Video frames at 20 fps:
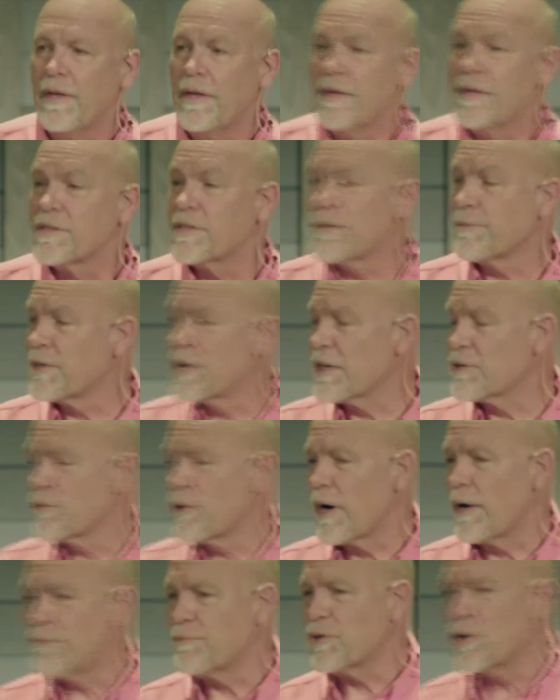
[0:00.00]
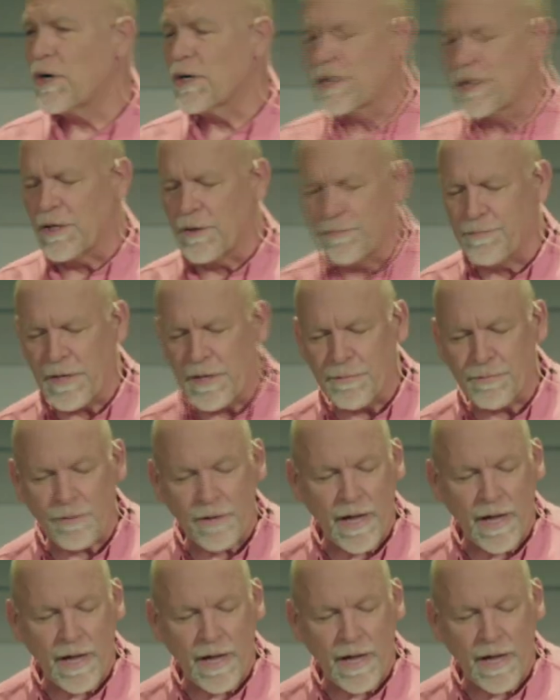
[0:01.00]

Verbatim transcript: Sometimes when I'm talking to people,